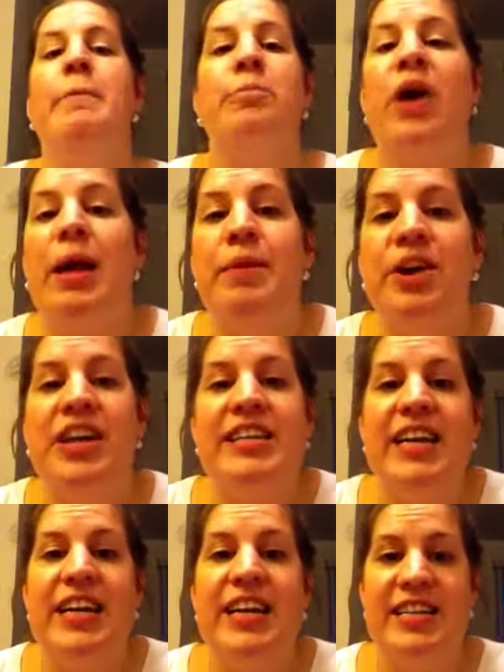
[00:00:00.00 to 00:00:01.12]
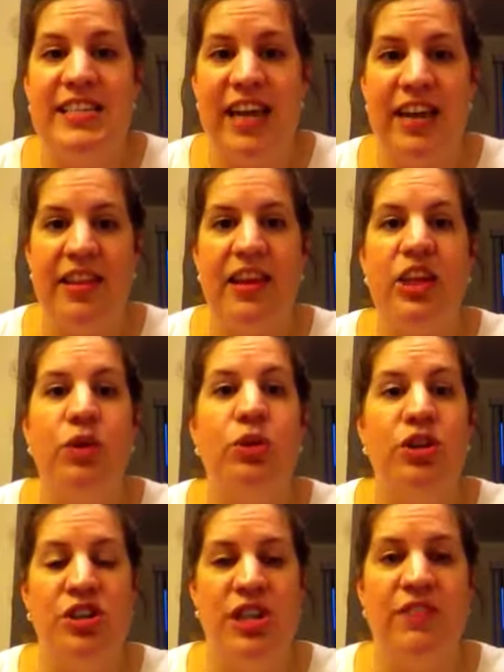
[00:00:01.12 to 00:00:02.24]
Primary data is data that you
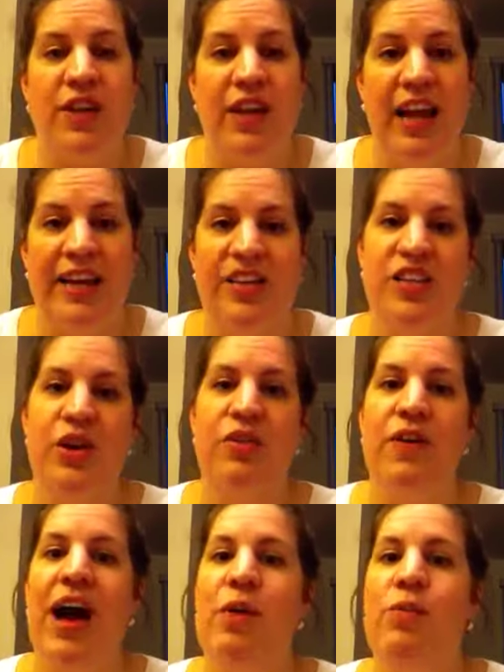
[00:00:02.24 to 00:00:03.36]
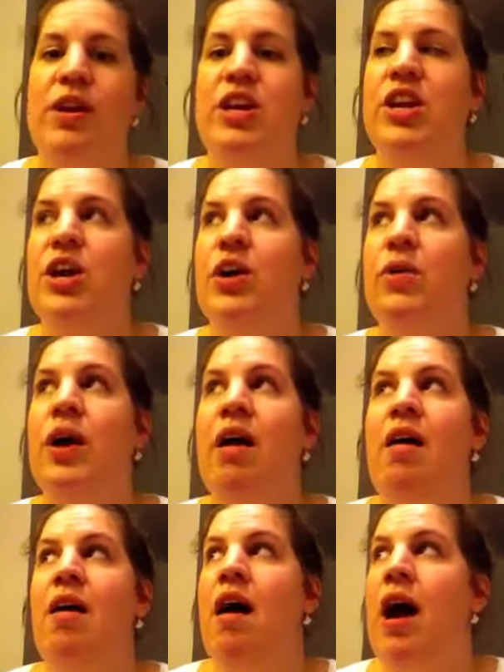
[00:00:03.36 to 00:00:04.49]
yourself collect. So if I want to know
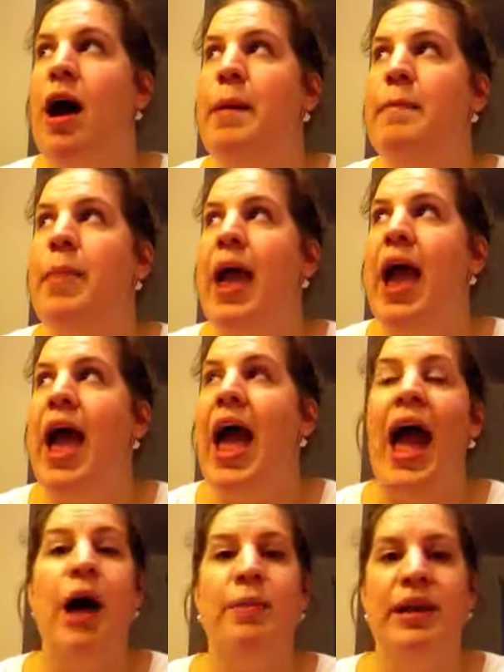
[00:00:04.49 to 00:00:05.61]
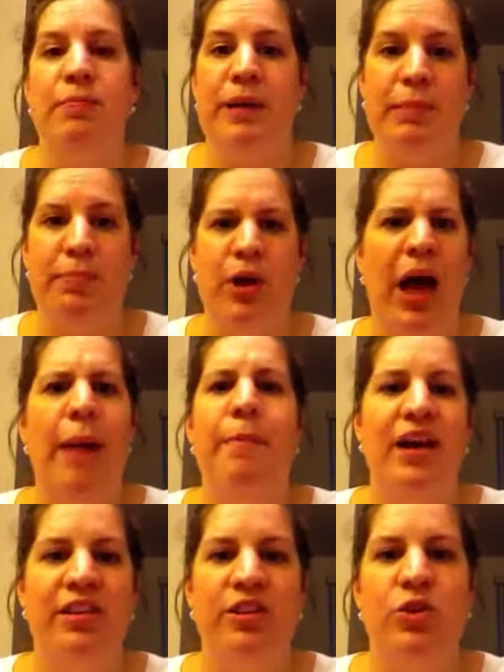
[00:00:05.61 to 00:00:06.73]
how many people at
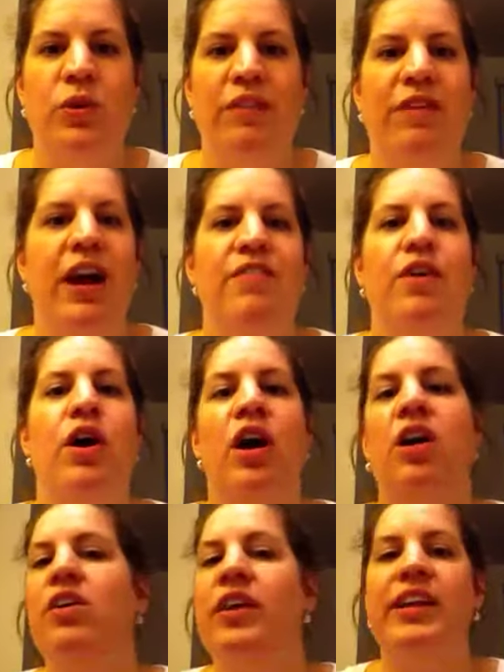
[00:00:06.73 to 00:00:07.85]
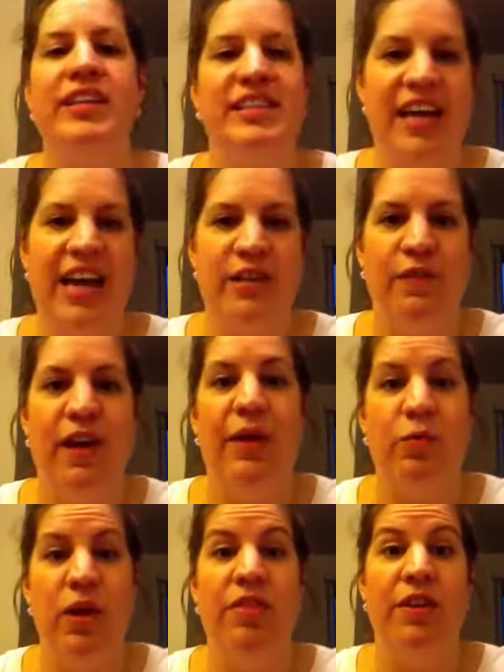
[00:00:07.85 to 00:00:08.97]
Matthew 25 are currently
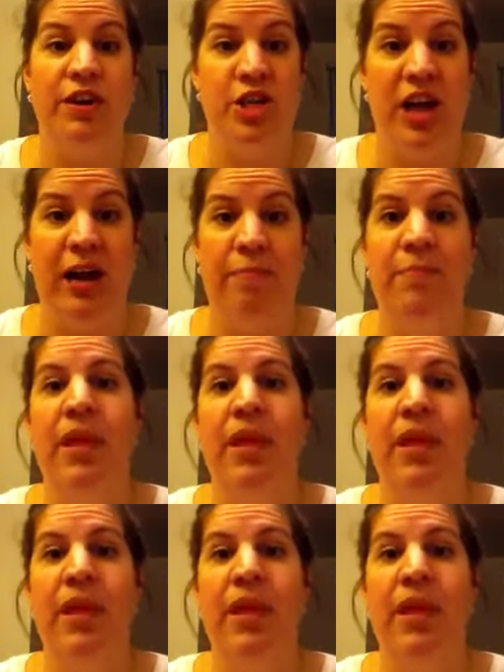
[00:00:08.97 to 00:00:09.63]
satisfied with their job,